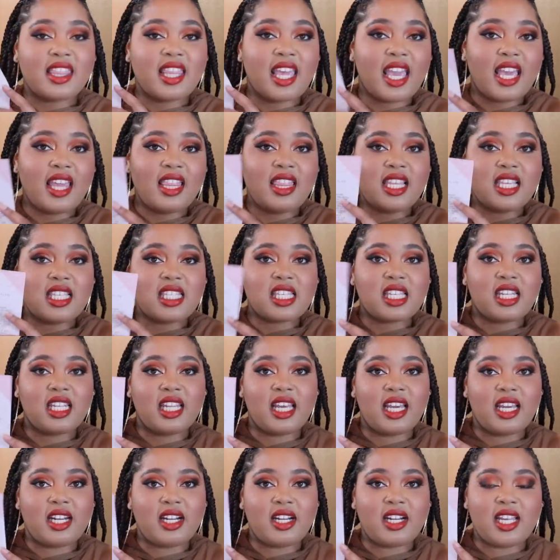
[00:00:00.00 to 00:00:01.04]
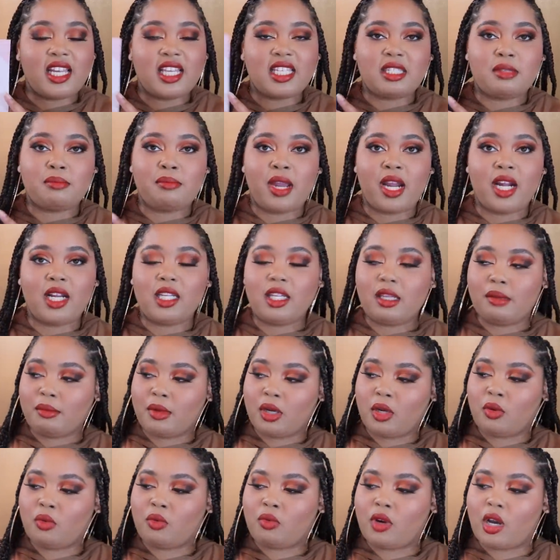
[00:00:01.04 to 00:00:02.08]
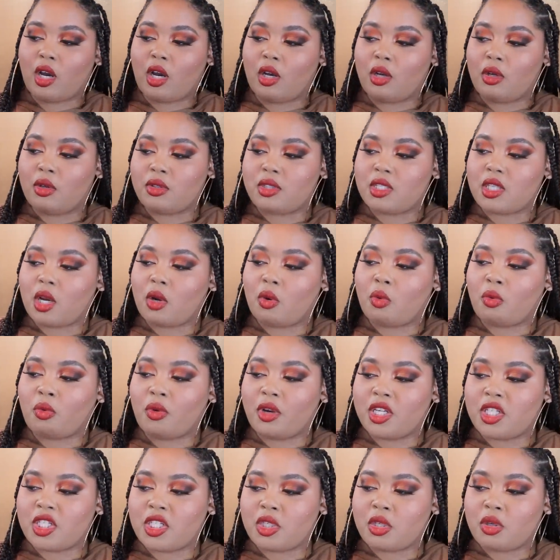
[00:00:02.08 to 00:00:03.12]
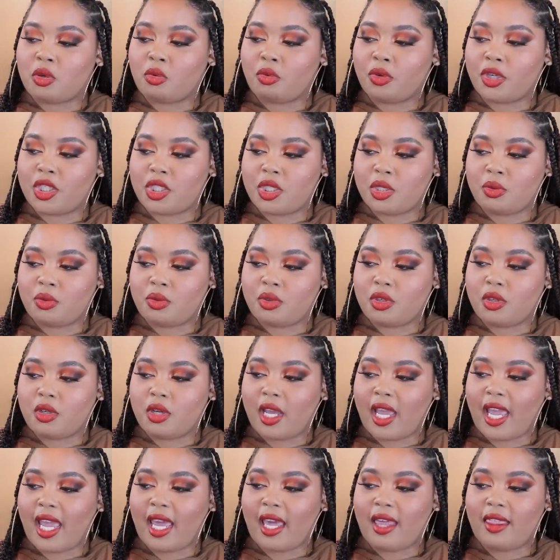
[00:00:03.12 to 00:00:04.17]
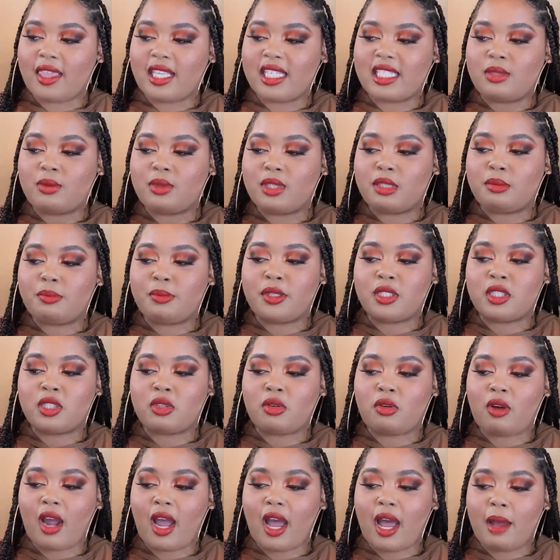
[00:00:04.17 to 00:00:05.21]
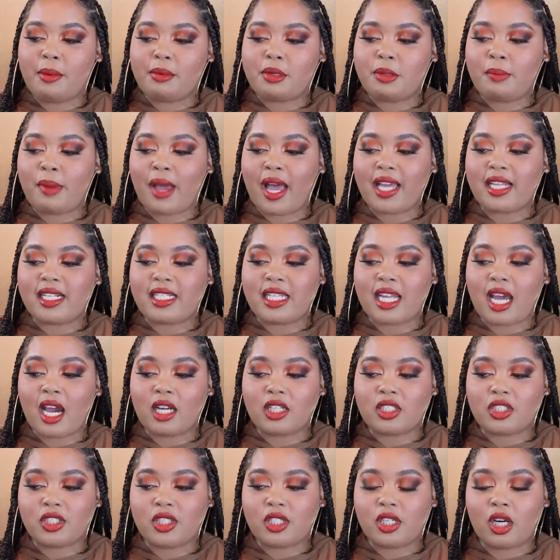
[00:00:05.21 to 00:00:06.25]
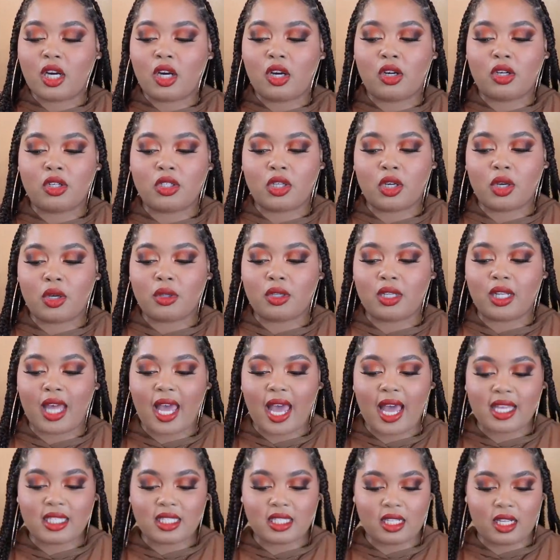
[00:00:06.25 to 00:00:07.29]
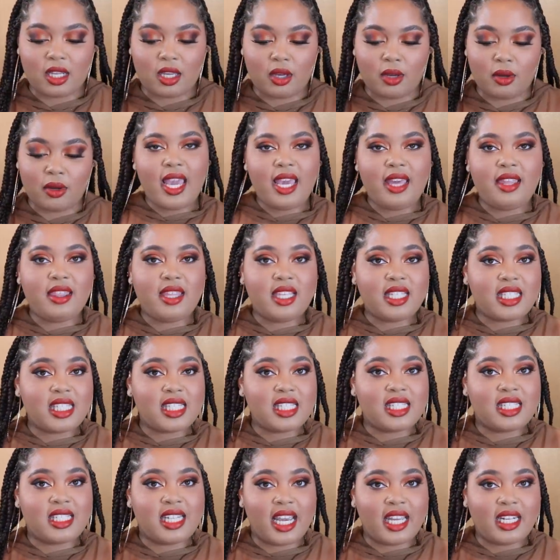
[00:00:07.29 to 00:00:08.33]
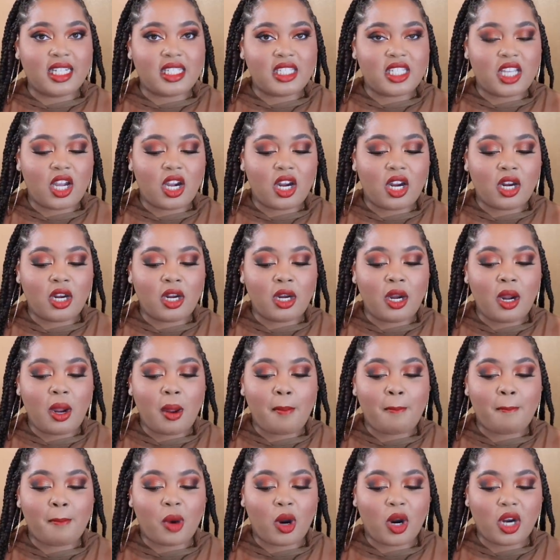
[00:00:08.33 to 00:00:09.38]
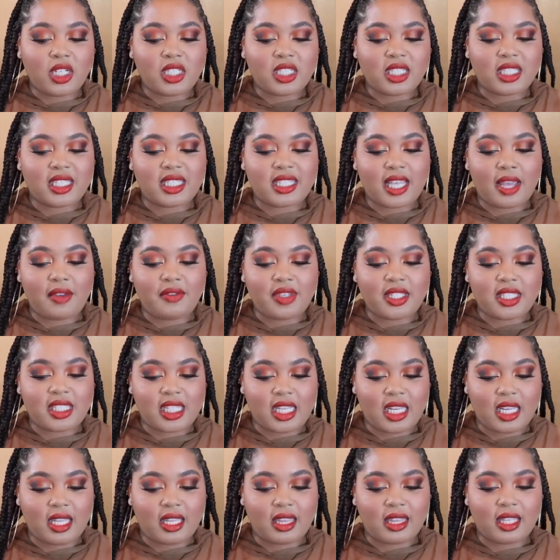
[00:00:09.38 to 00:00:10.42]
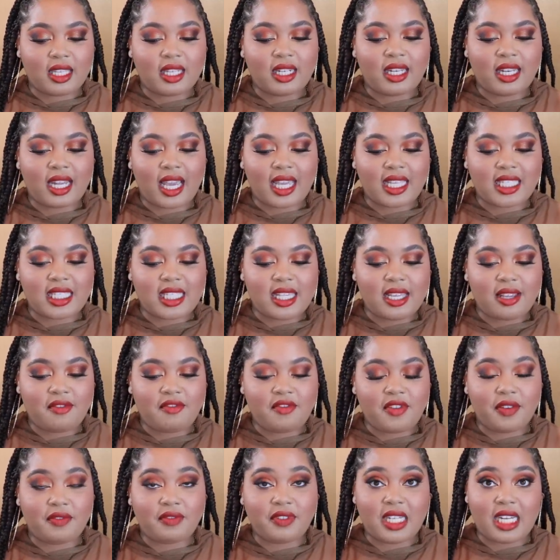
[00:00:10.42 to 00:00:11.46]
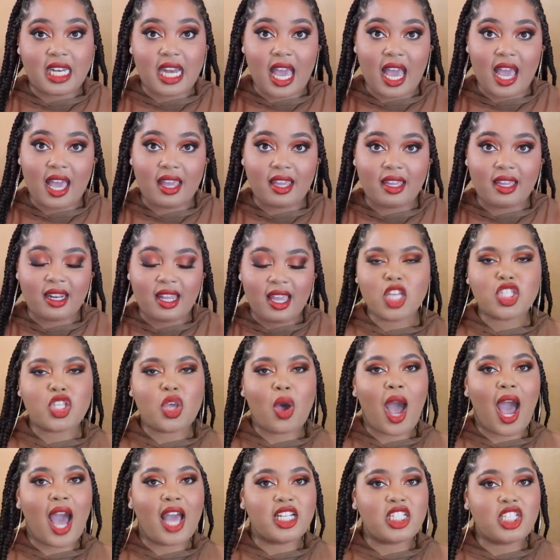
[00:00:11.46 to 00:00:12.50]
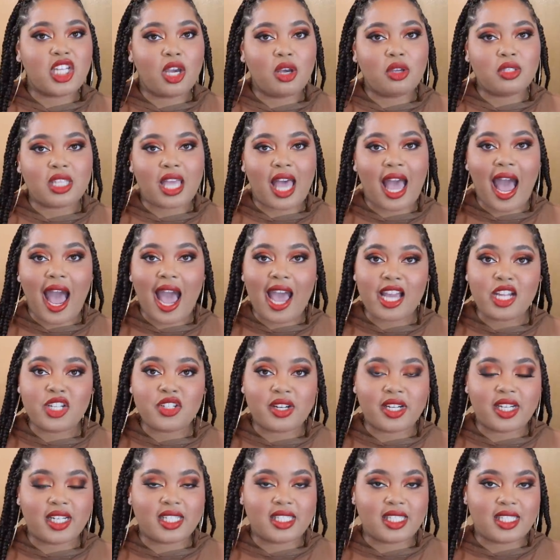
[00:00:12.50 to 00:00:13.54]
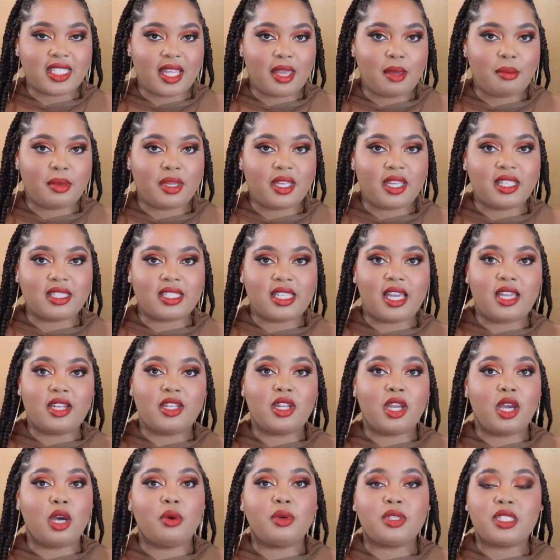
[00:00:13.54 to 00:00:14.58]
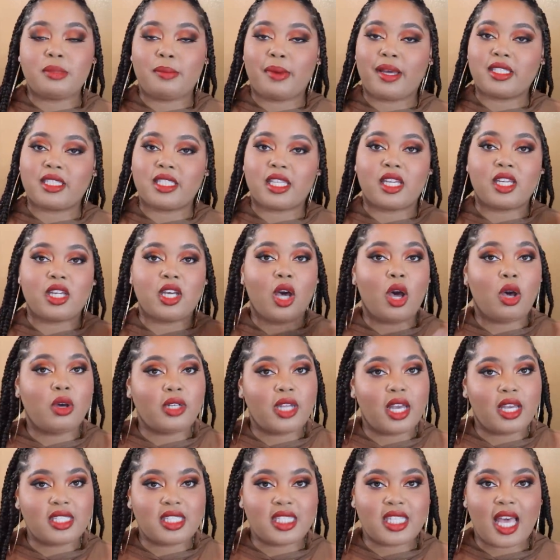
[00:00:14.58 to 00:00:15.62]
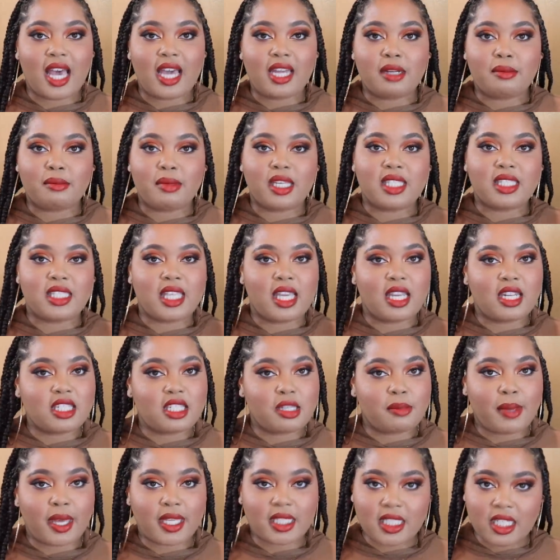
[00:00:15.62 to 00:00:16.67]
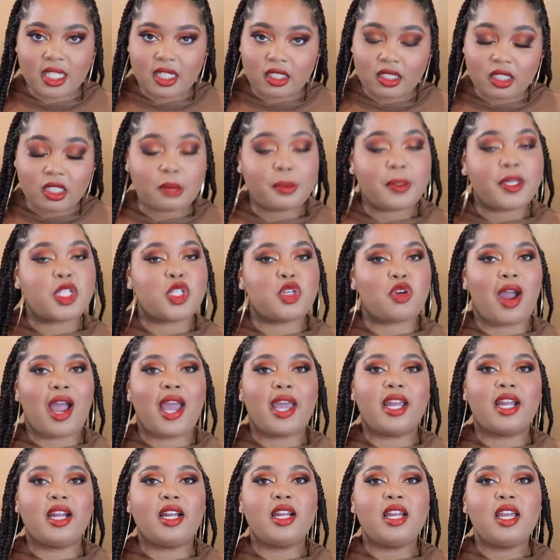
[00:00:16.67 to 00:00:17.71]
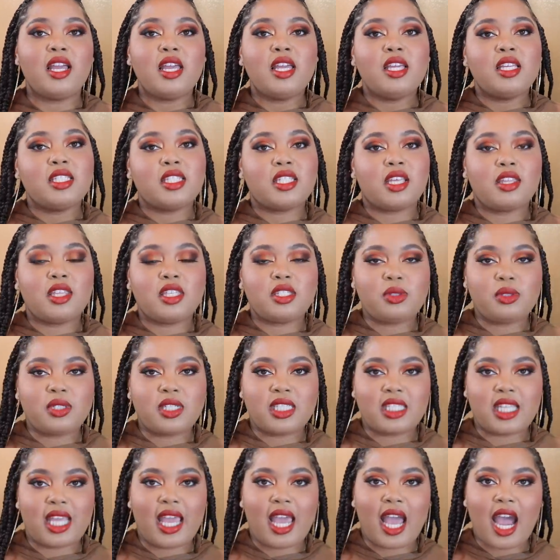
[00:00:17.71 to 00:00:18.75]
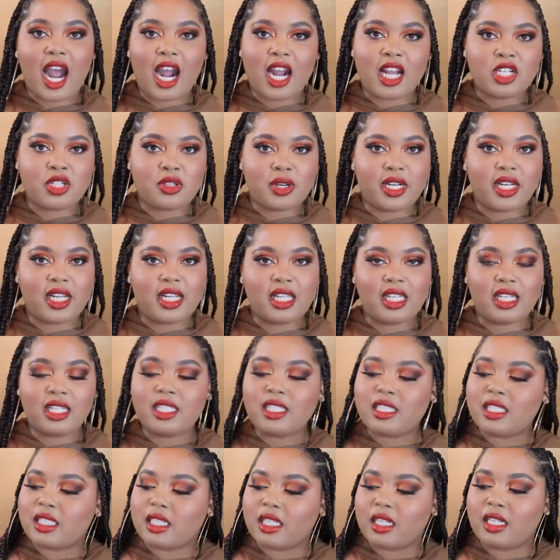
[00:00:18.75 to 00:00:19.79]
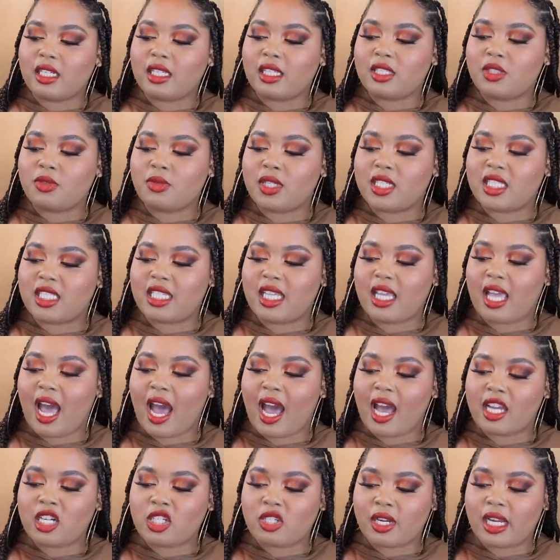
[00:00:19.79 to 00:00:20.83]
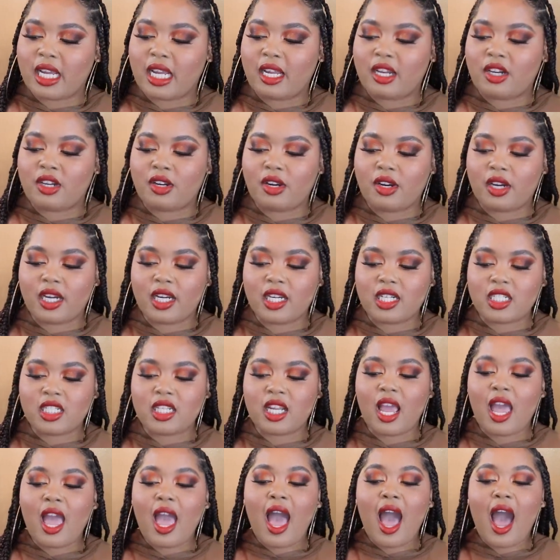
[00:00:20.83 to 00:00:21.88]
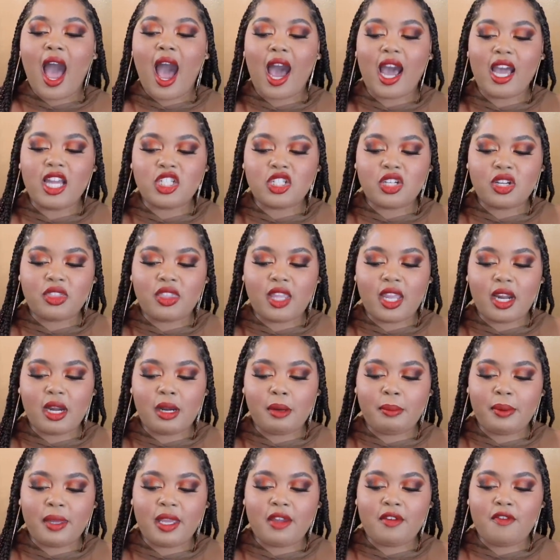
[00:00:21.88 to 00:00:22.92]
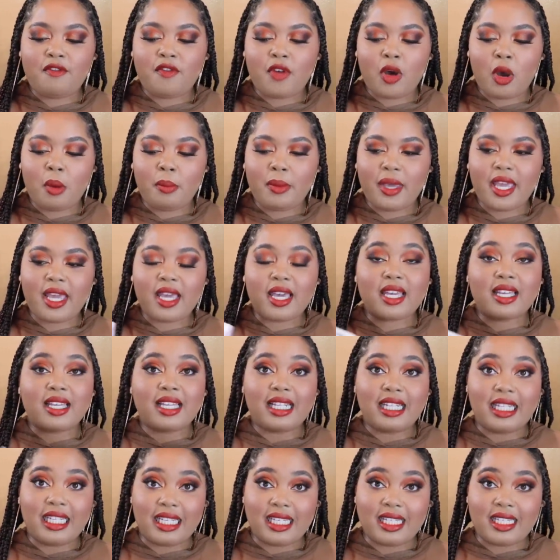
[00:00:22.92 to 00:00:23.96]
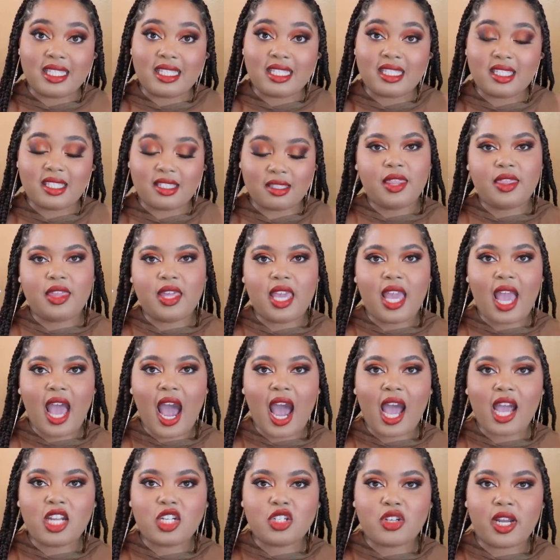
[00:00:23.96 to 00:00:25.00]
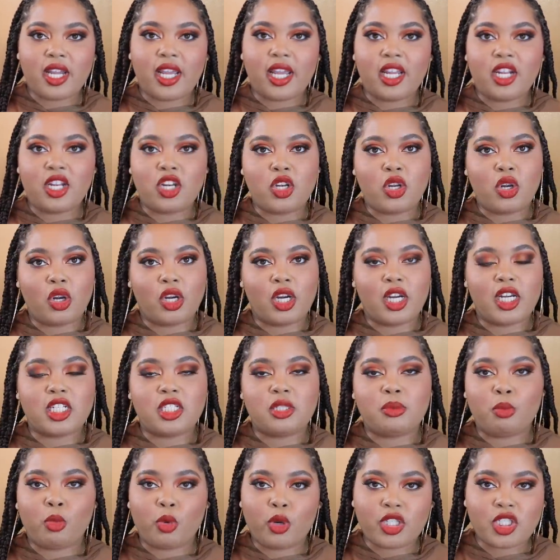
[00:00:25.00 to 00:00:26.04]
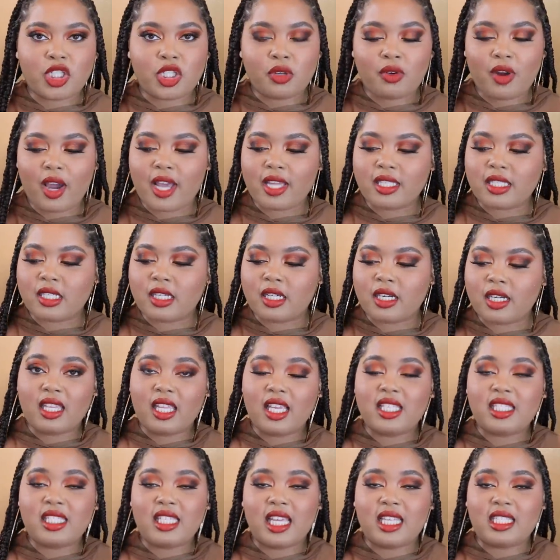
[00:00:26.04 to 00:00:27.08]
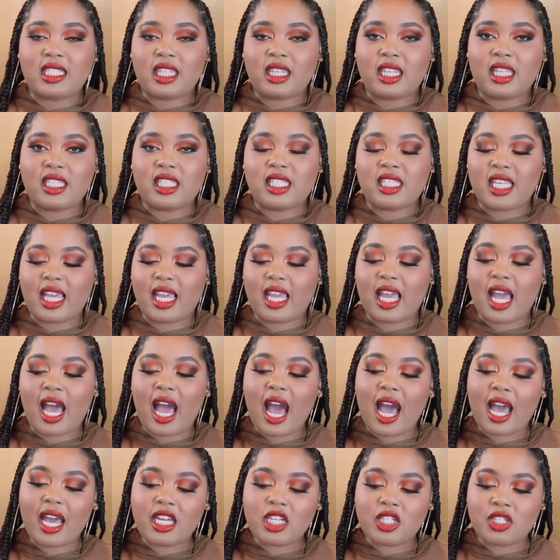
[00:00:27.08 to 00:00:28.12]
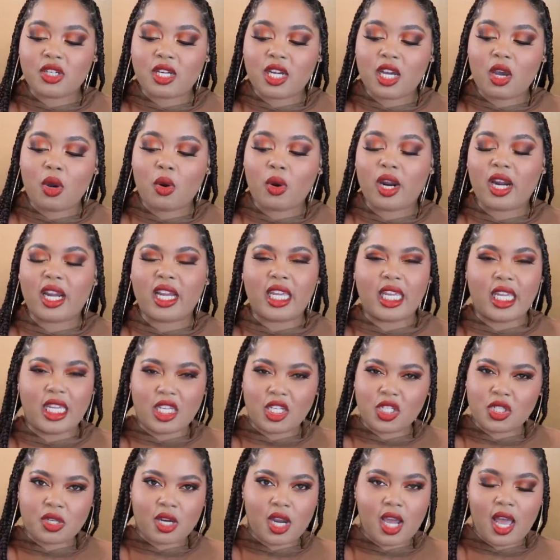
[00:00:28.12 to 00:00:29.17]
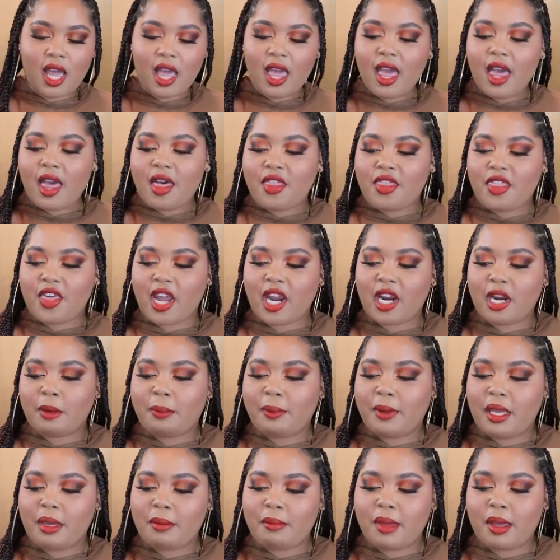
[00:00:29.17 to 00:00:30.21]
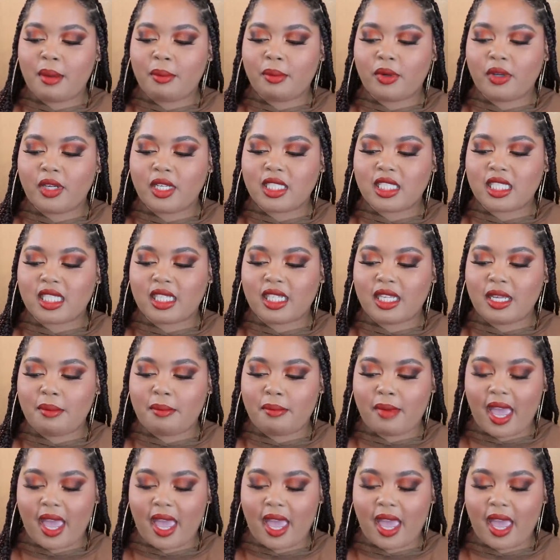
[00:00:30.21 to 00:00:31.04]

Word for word: In this letter is Marilyn Monroe's original ritual, and this was prescribed by Dr. Erno Laszlo. And this is dated to her March 17th, 1959. So I chose a hydrating set because I know it's about to get cold outside and my skin is about to get a little bit drier. So this one is a hydrating cleanser. This one is the Hydrate and Nourish Hydrotherapy Foaming Cleanse, the Hydrate and Nourish Moisturizer. It says that this is a Hydra or a Hedra Therapy Memory Sleep